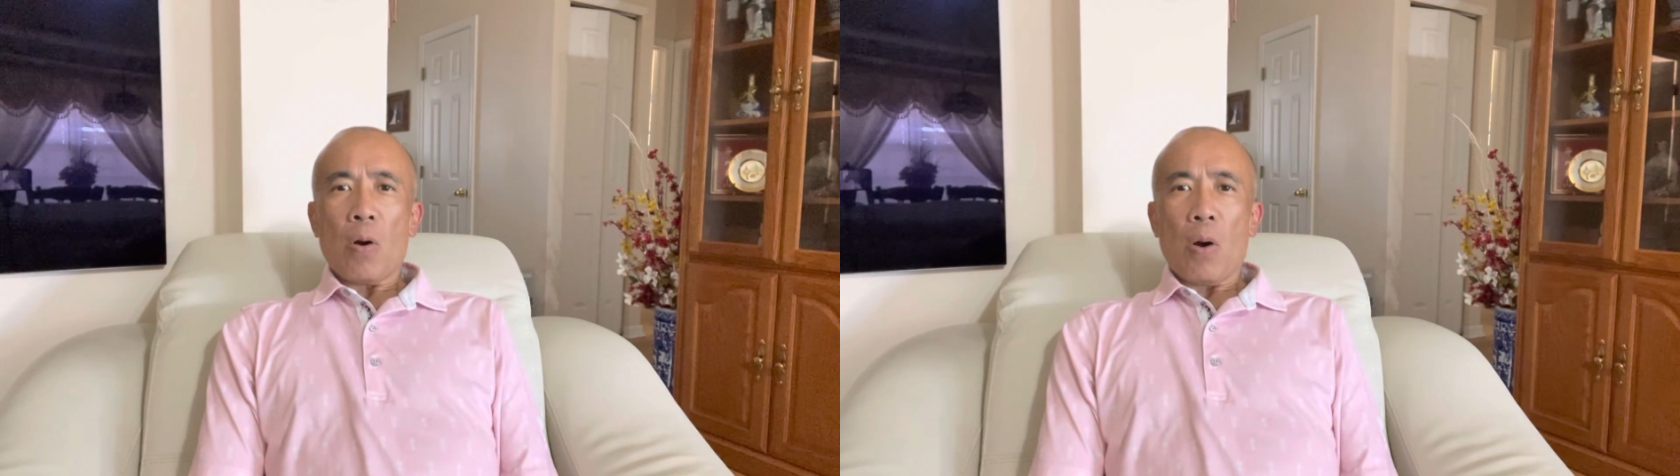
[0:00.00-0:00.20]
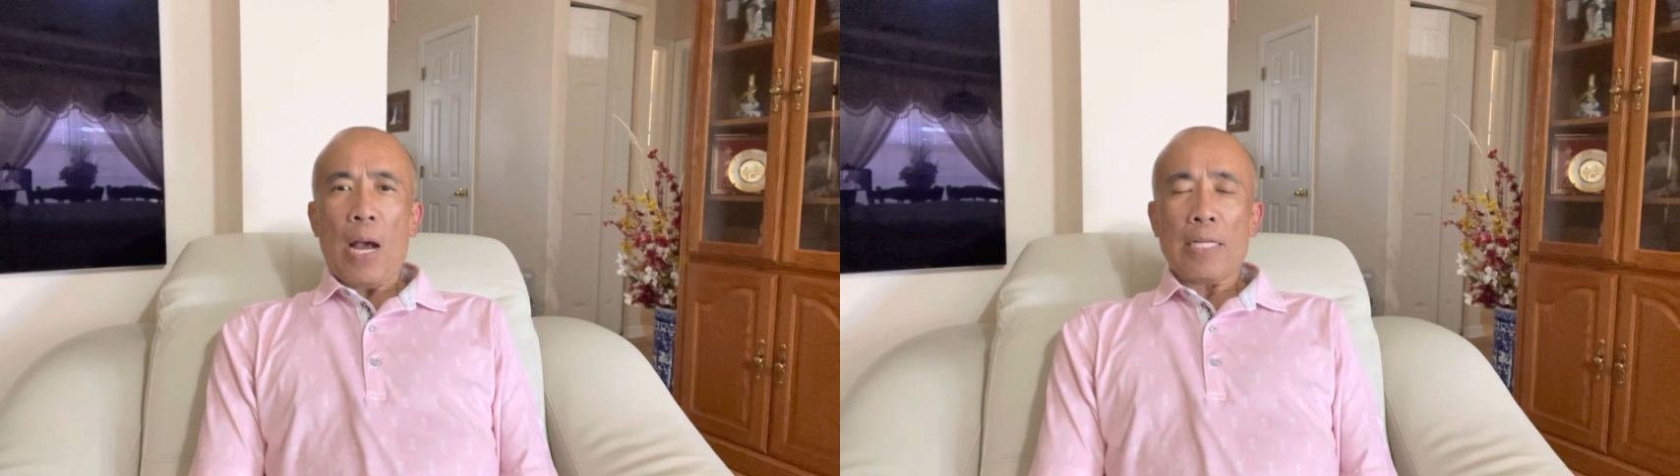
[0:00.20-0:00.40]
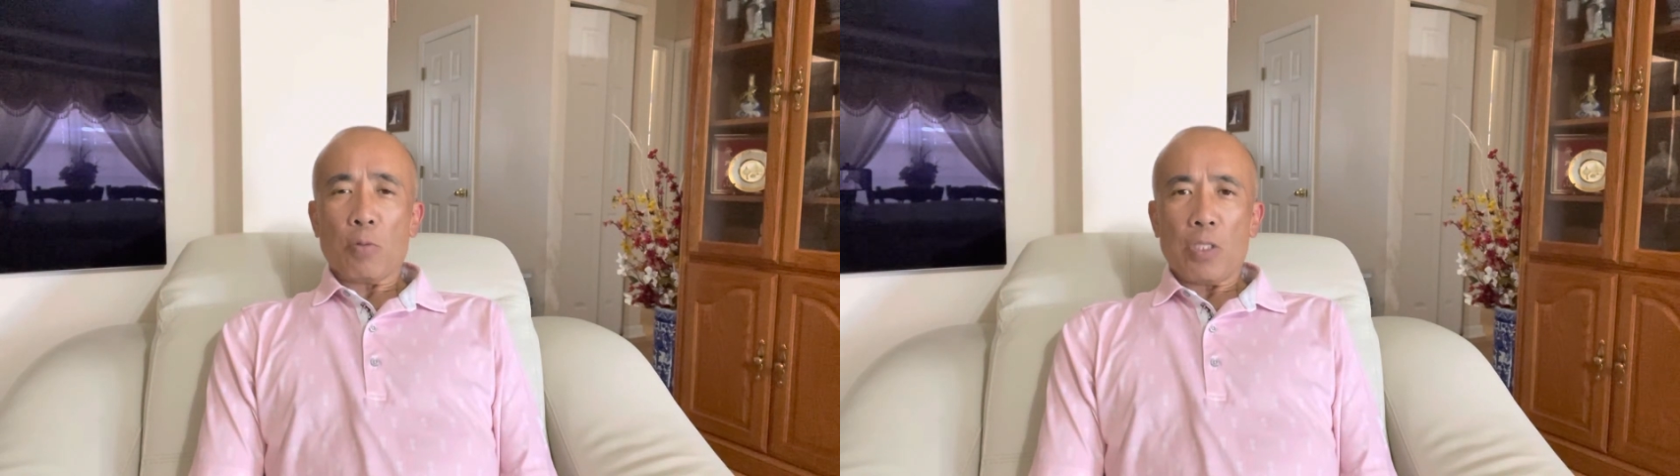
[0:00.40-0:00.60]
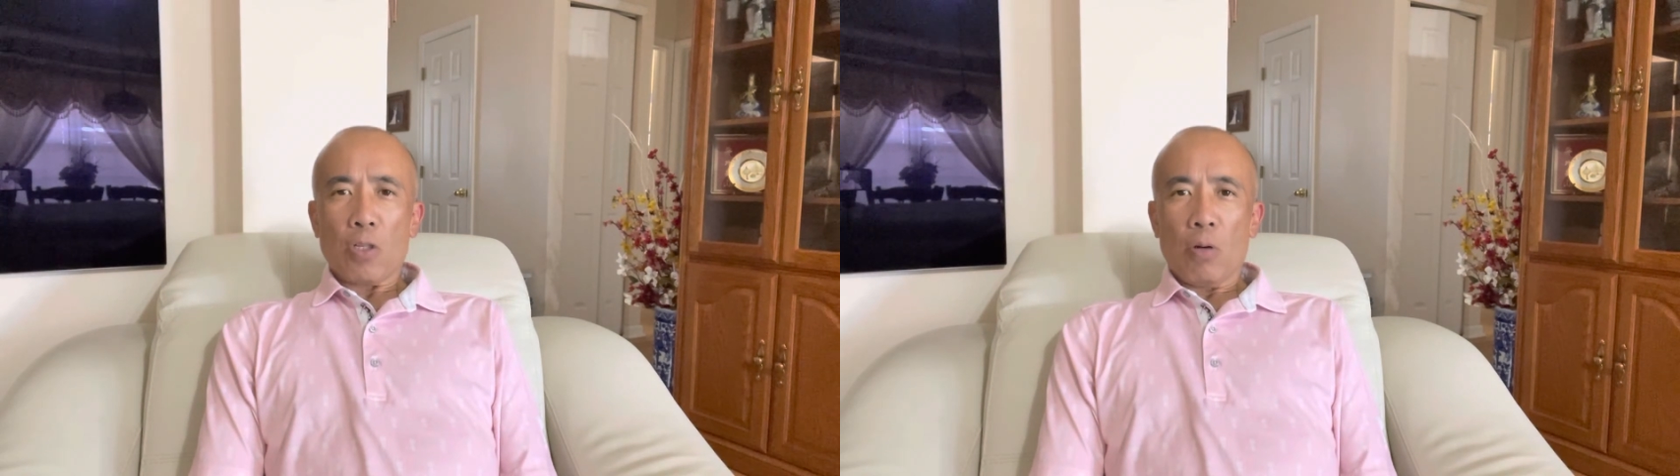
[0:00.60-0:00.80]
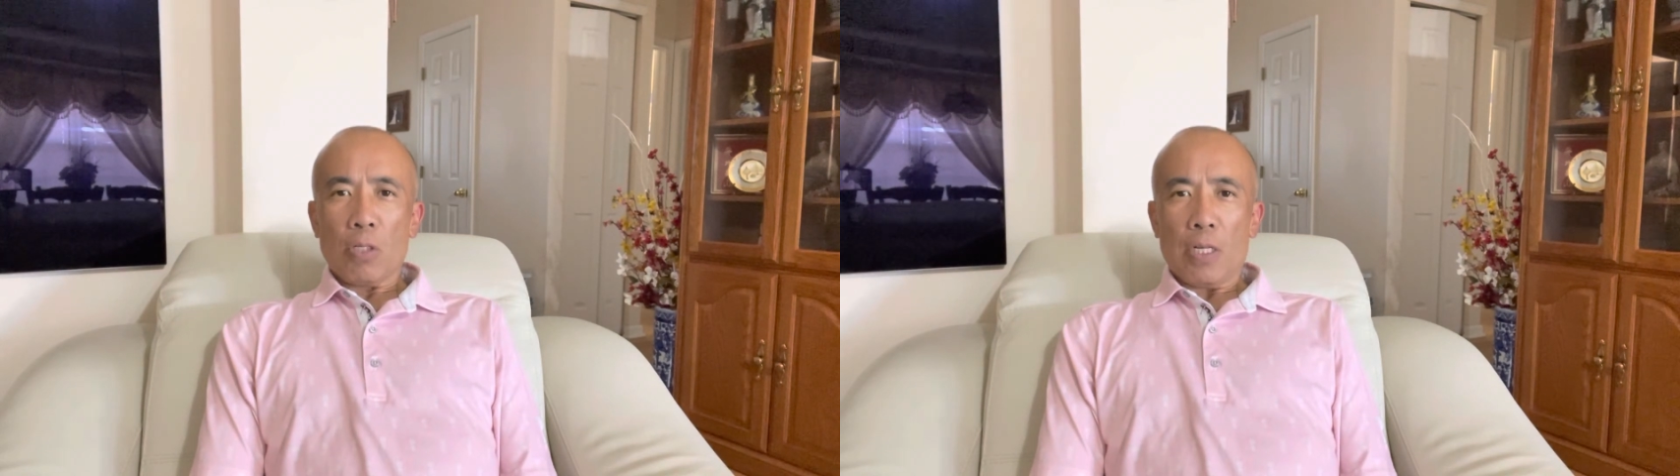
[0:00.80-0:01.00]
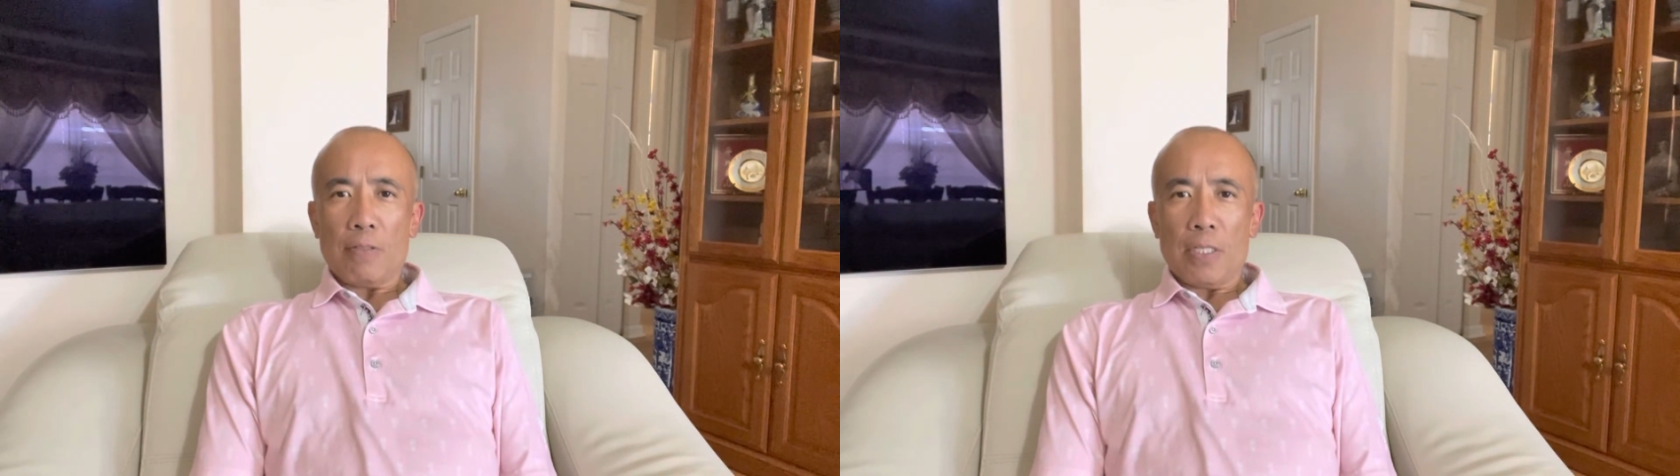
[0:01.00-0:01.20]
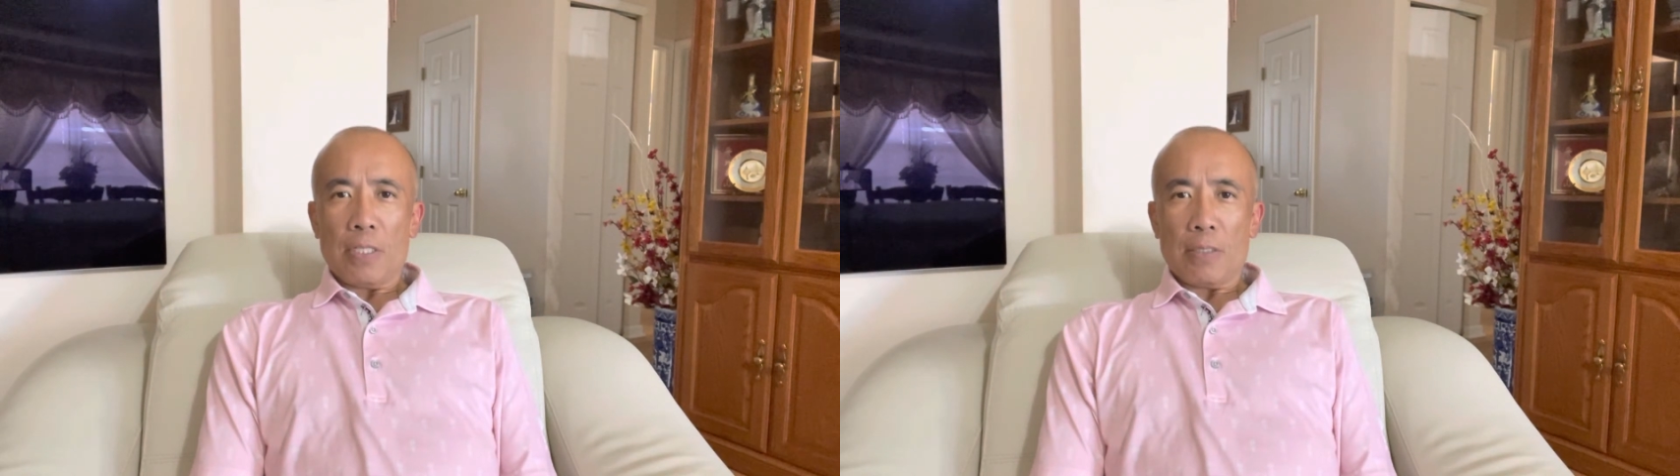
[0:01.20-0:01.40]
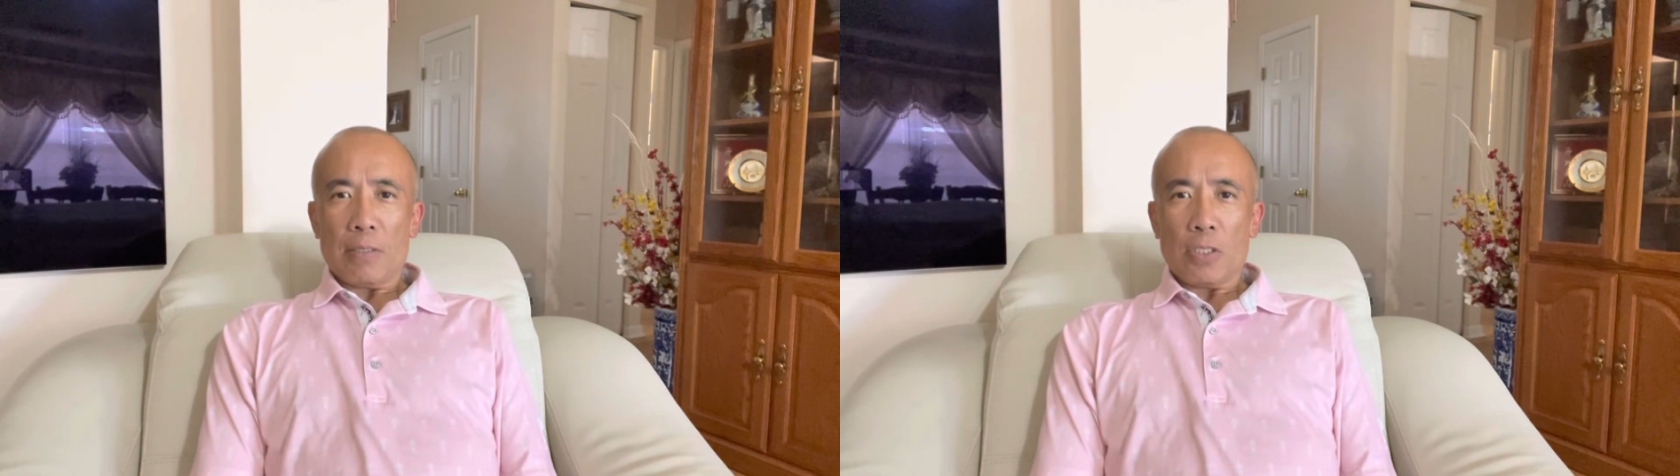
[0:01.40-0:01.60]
as a result of the